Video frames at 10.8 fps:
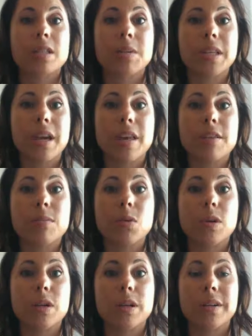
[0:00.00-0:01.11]
or some of the
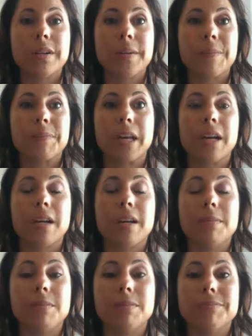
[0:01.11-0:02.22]
other more
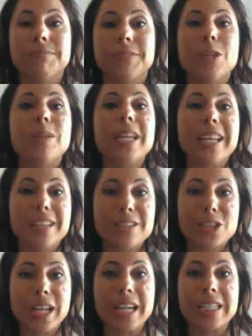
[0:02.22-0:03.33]
unique
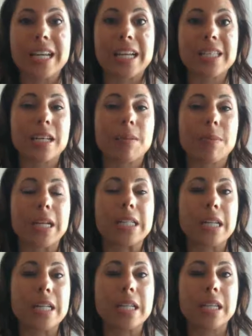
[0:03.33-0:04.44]
genetic testing, but it
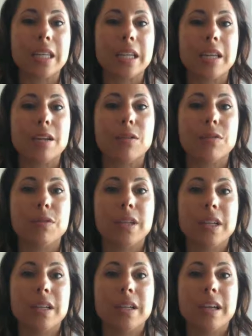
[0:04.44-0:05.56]
doesn't give
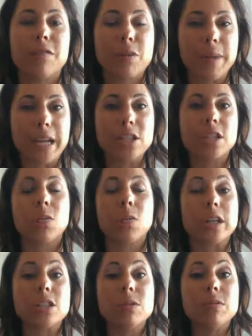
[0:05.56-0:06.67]
information on
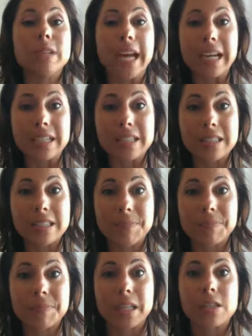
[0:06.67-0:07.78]
what to do next.
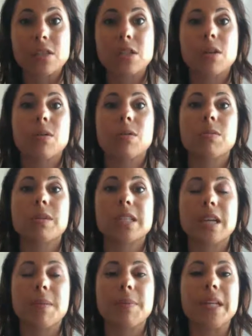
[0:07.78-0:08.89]

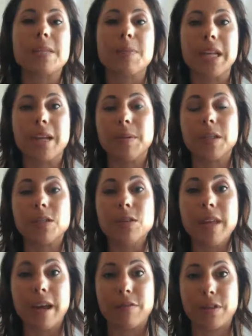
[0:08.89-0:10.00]
So this company has been able
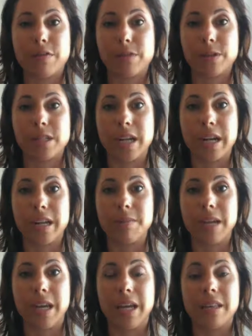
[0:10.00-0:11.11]
to do that for the first
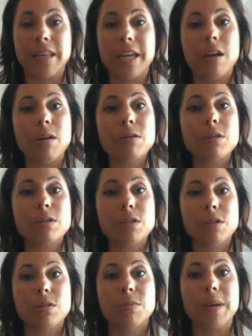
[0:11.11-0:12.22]
time. And they also
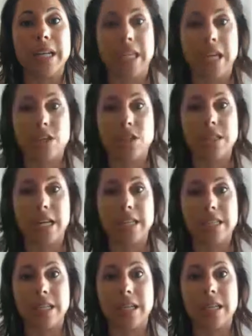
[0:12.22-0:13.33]
do medication
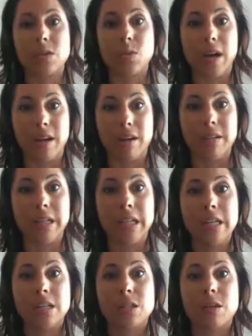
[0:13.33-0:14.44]
testing as well.
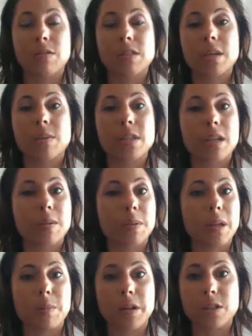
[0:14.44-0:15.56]
So if someone's on a
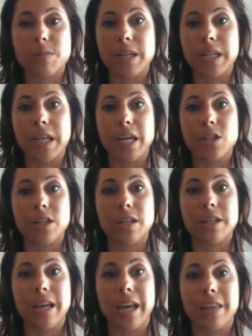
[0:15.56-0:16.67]
blood pressure
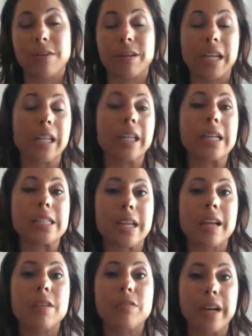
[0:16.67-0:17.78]
medication and they're getting a lot of
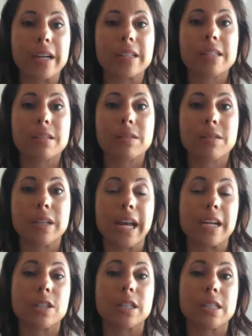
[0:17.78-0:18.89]
side effects, you can
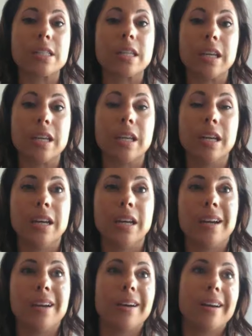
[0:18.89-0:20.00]
actually see
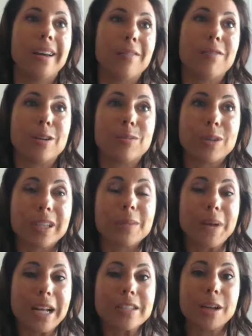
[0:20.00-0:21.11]
if they're
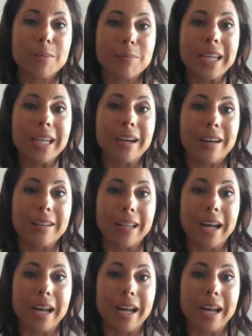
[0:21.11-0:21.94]
really bent on being on